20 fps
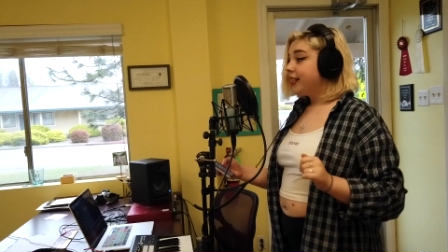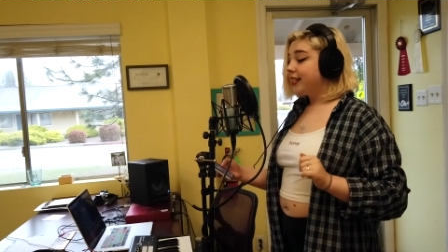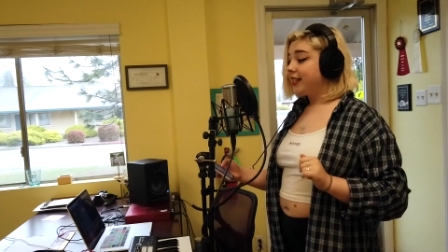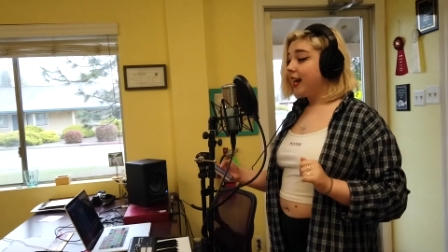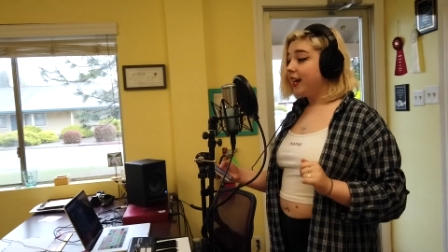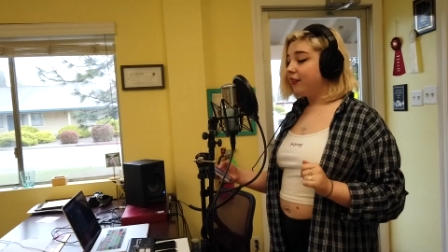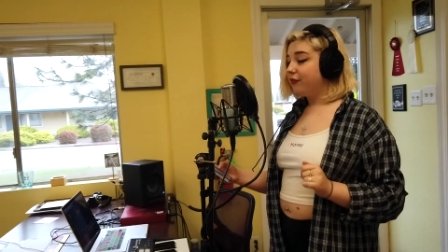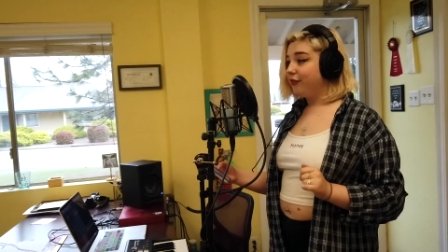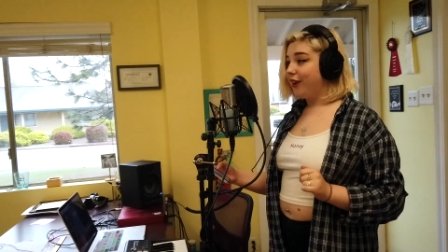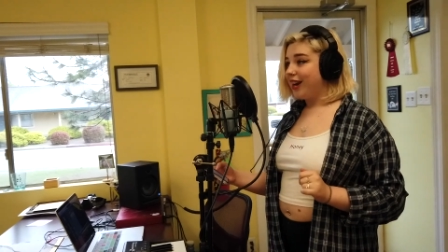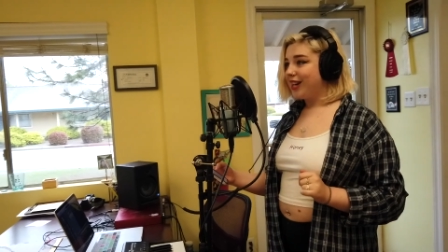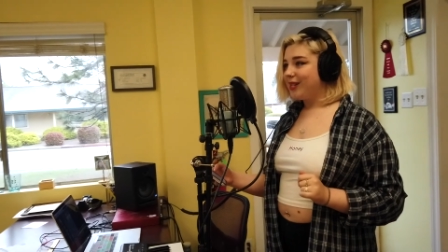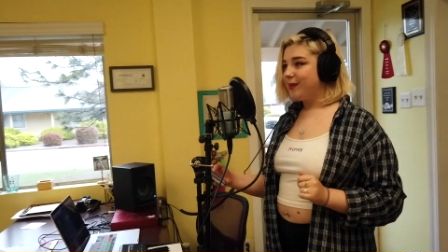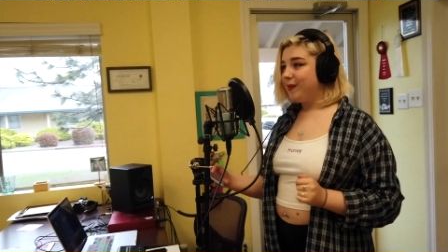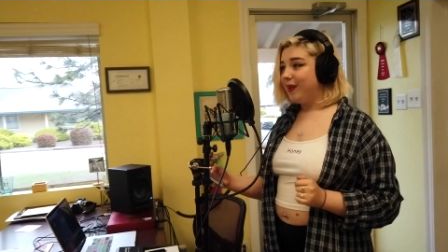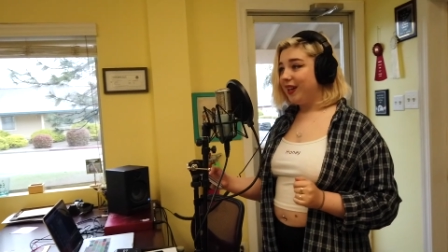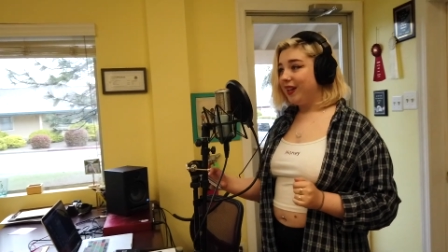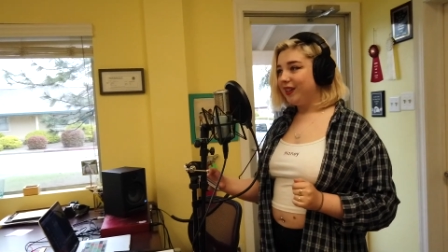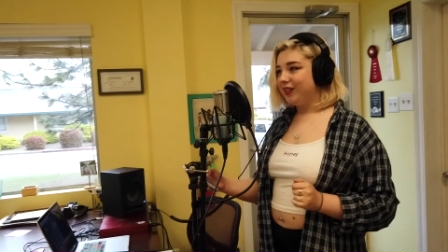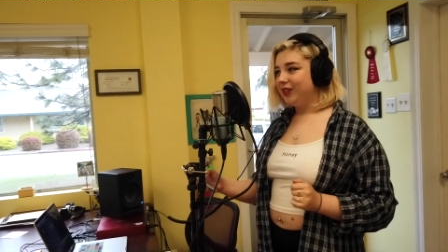Side effects
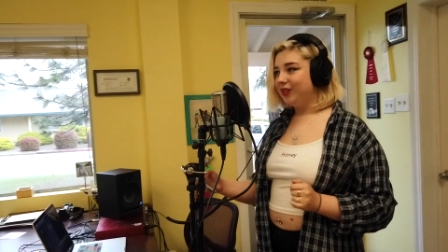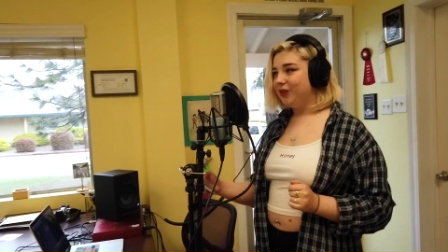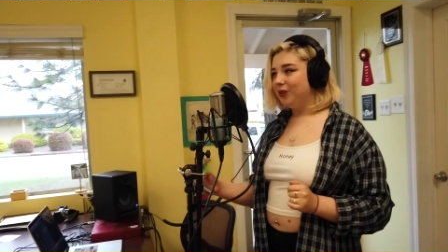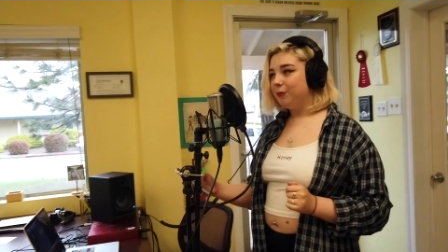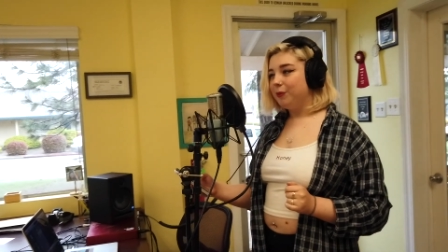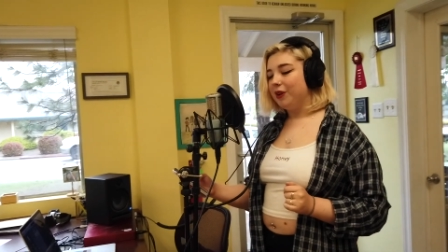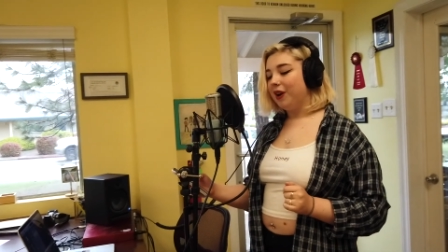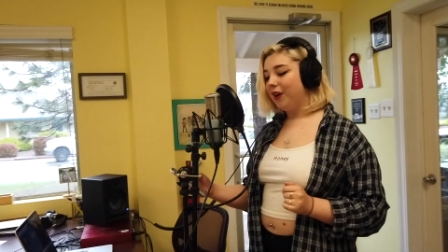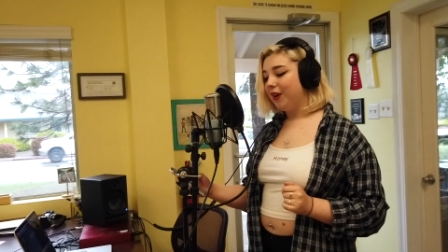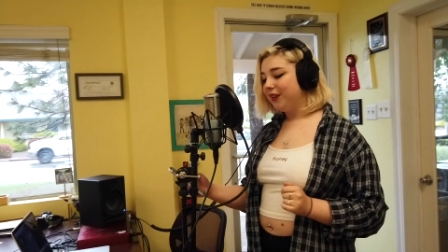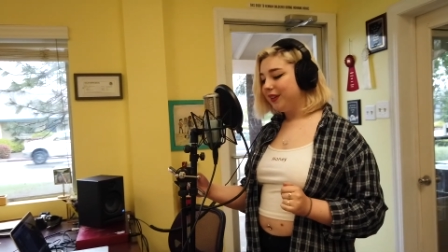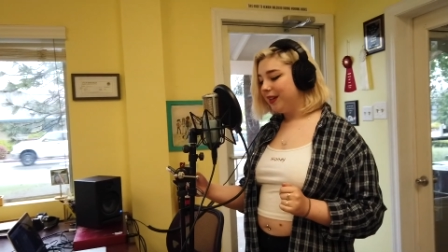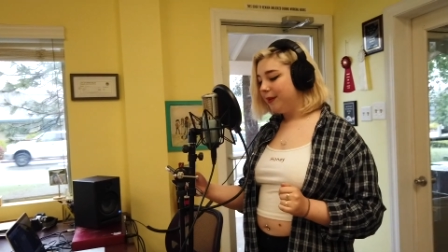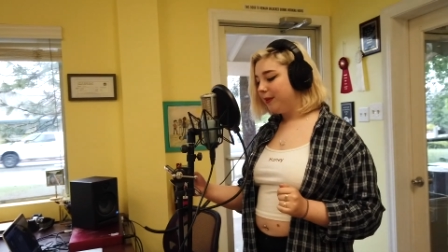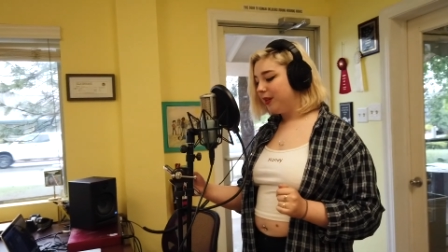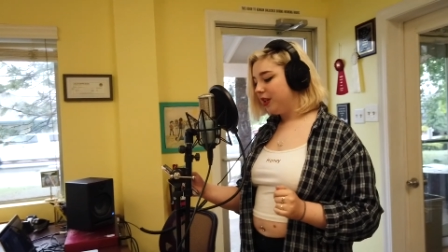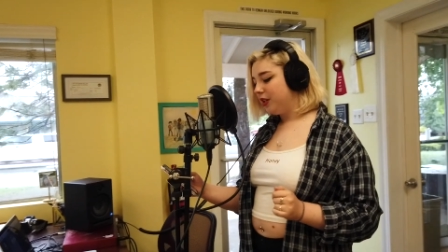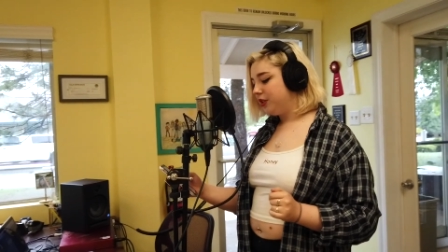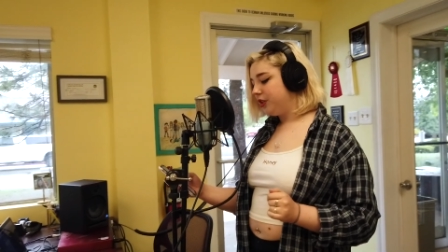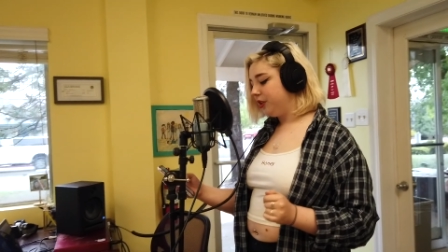may include, but aren't
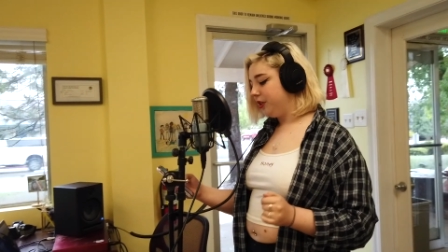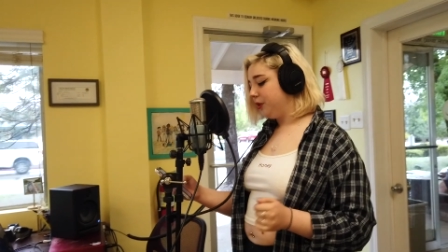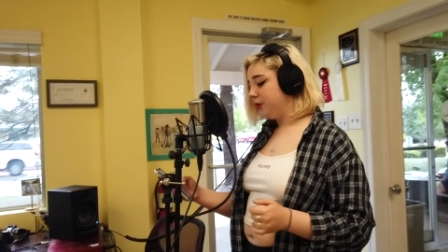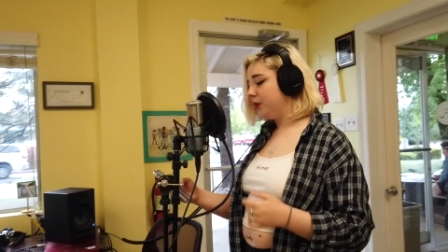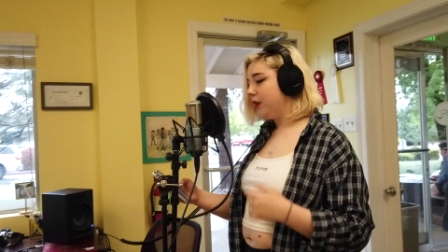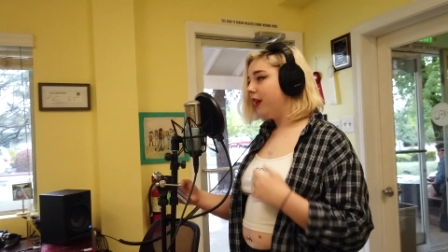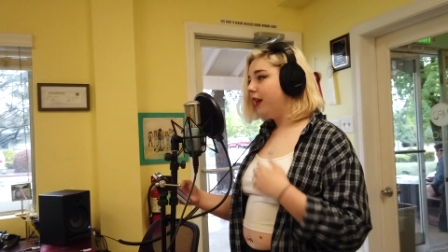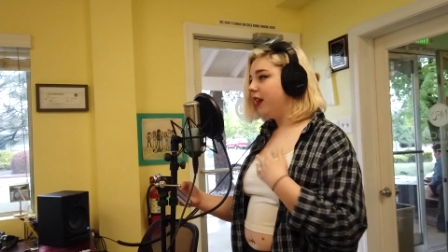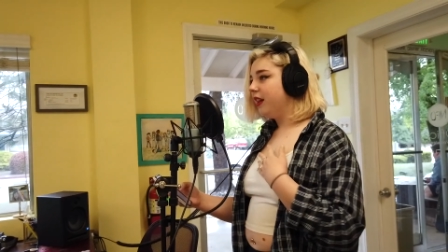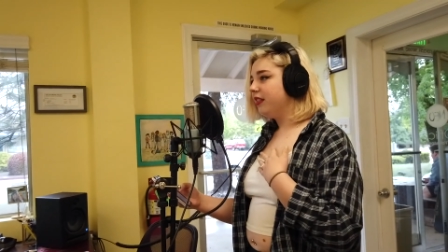limited to,